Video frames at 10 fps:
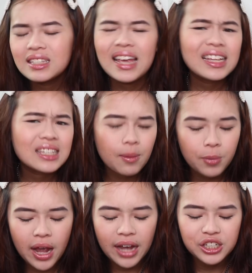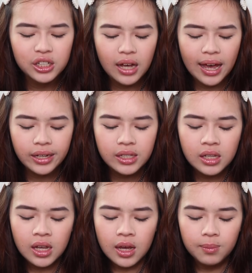It's X Cupcake Aisha
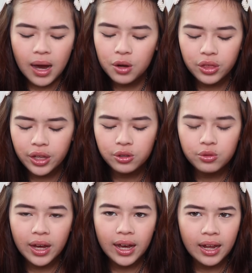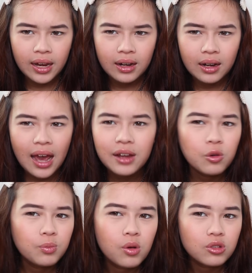X. But I don't think you can. I
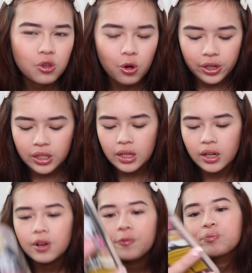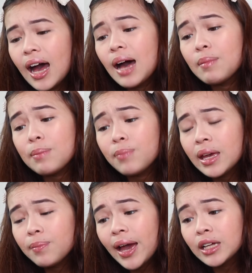don't post stories there. My
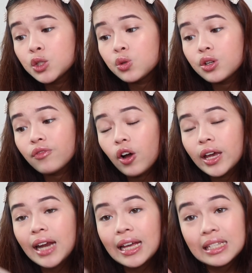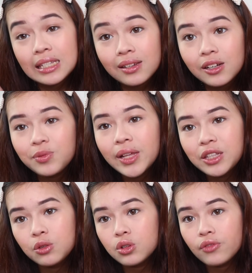Maybank 2048. I still
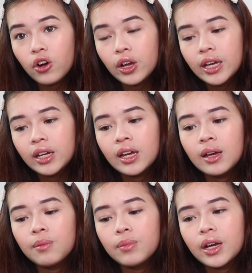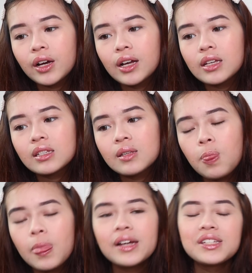play 2048 because
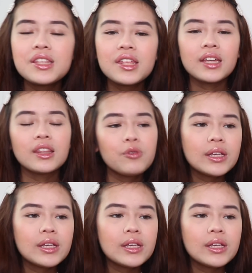here's the thing. The